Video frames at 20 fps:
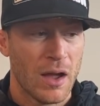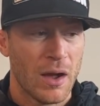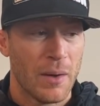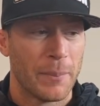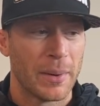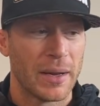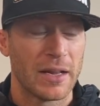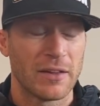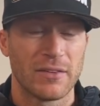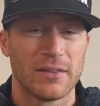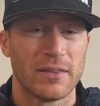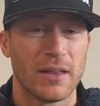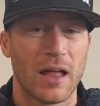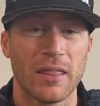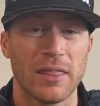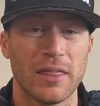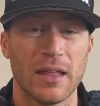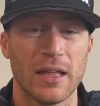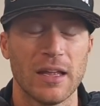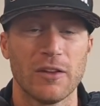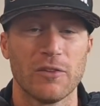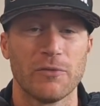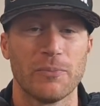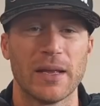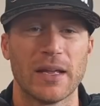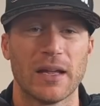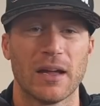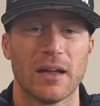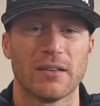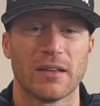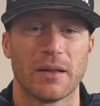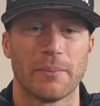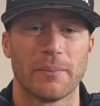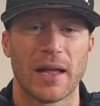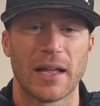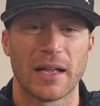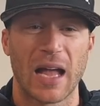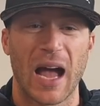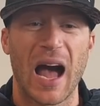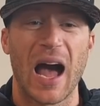But it's nothing is because I'm
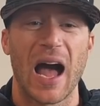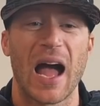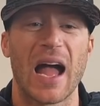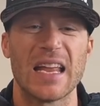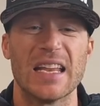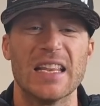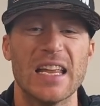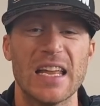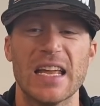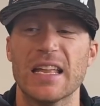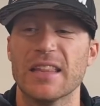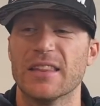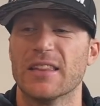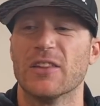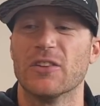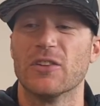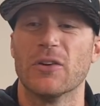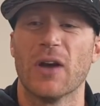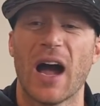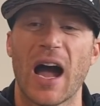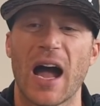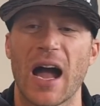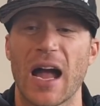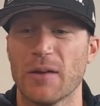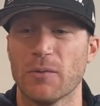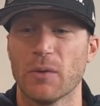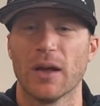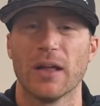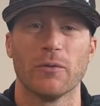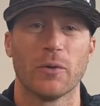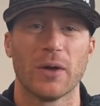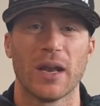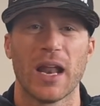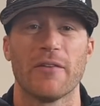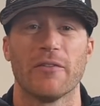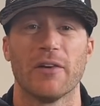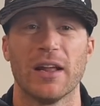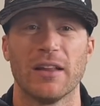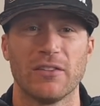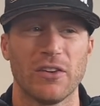like, I need to do, I,
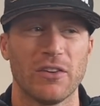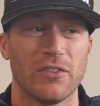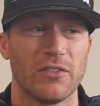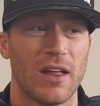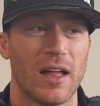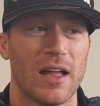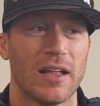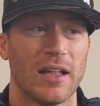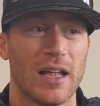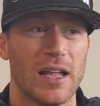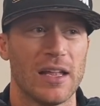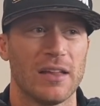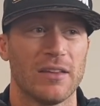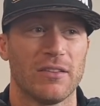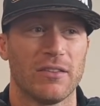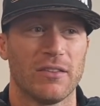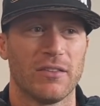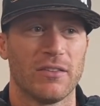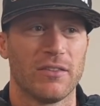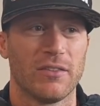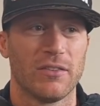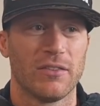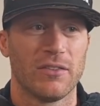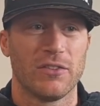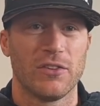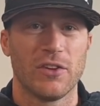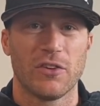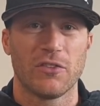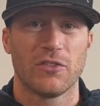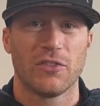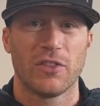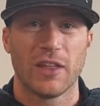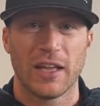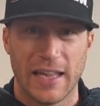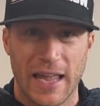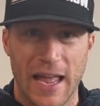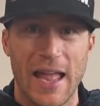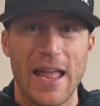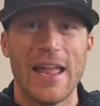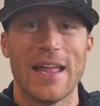whatever. It's just like, it's just the
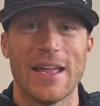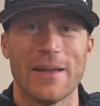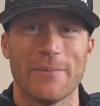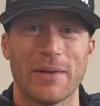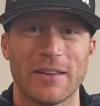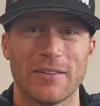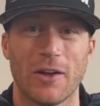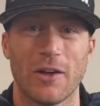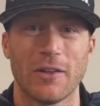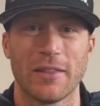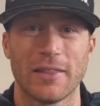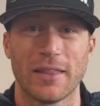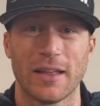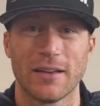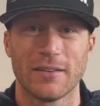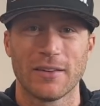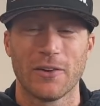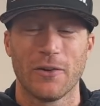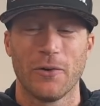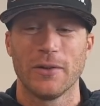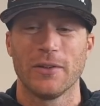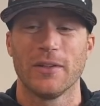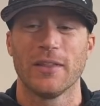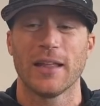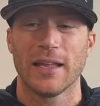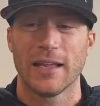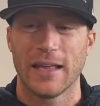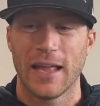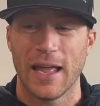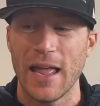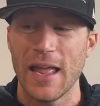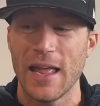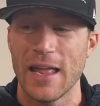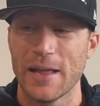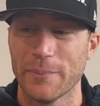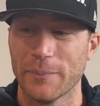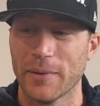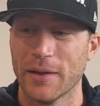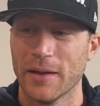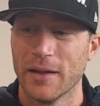game. It's all the things that go into the
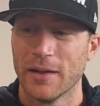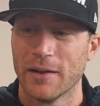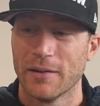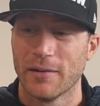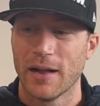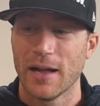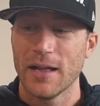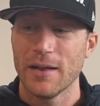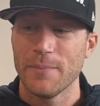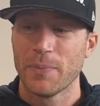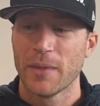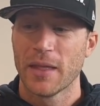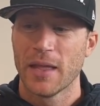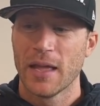game, right?